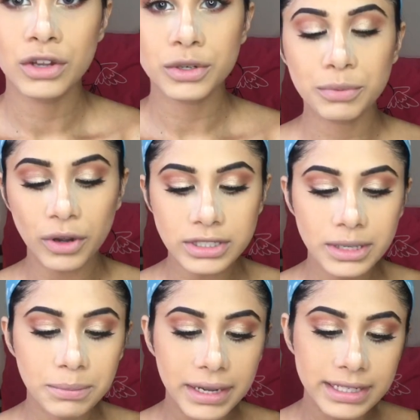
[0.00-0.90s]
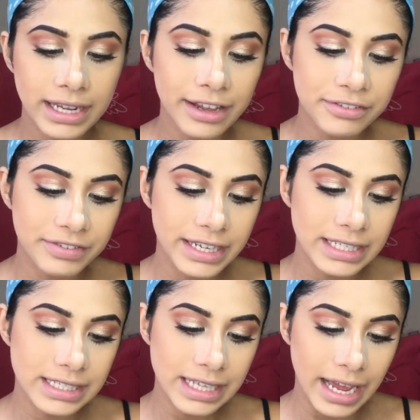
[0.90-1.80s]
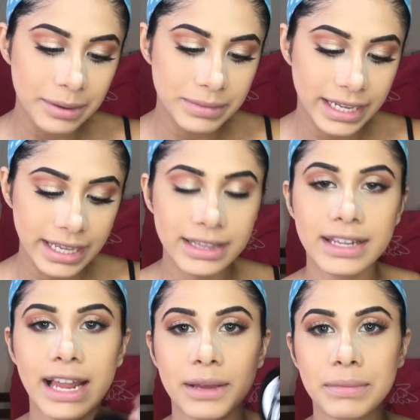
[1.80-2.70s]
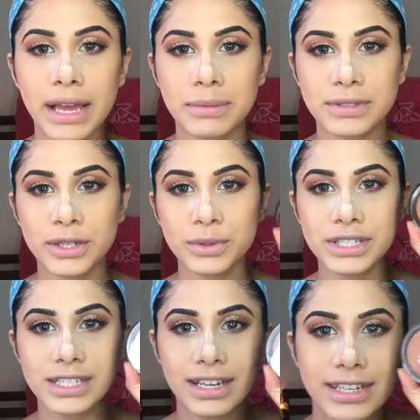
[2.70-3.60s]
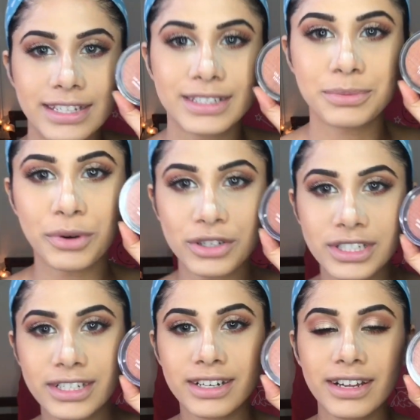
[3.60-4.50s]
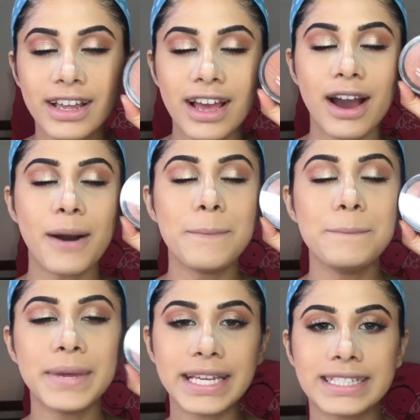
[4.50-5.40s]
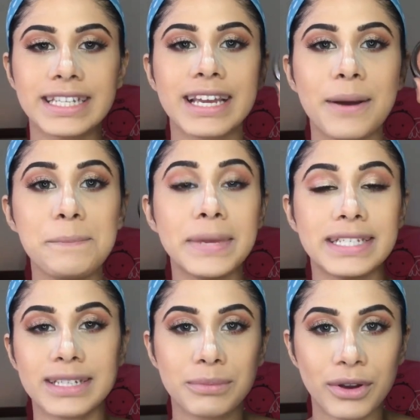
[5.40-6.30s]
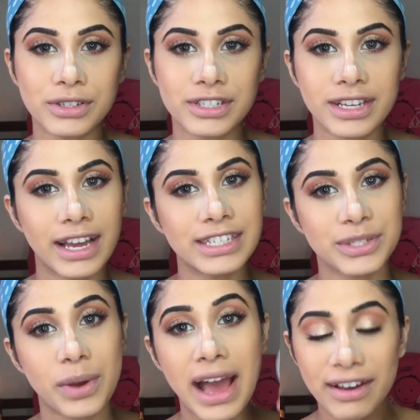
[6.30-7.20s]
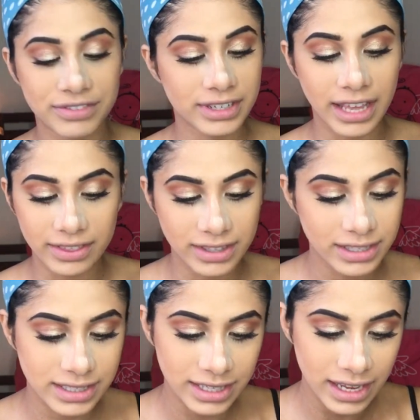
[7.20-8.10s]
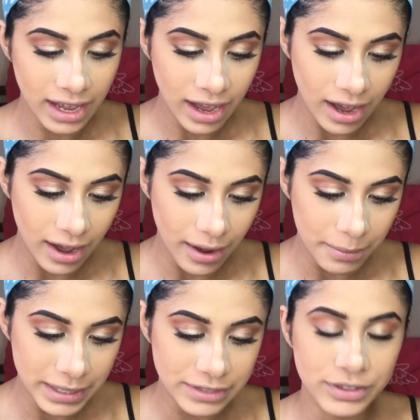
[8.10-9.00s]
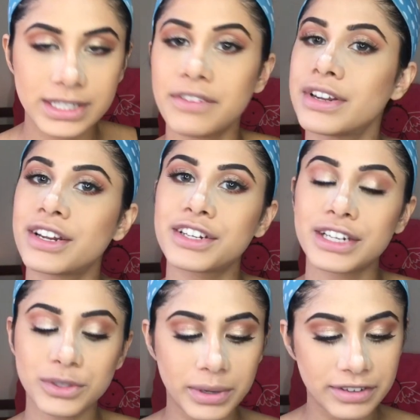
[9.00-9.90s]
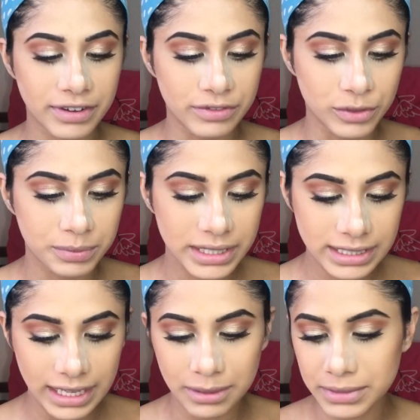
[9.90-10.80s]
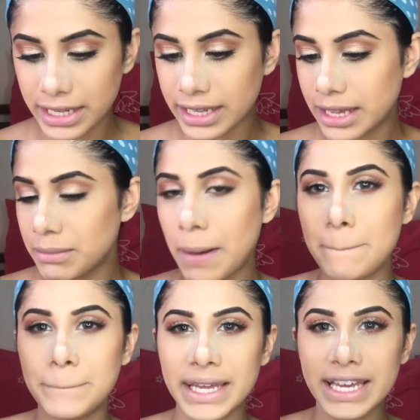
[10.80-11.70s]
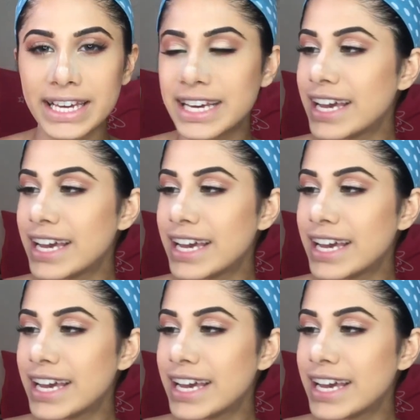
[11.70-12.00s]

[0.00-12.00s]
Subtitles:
To bronze up my entire face, I'm taking the Lakme Absolute Sunkissed Bronzer. Amazing, amazing bronzer, guys. You have to get this. It's for 725 rupees, and I'm taking my big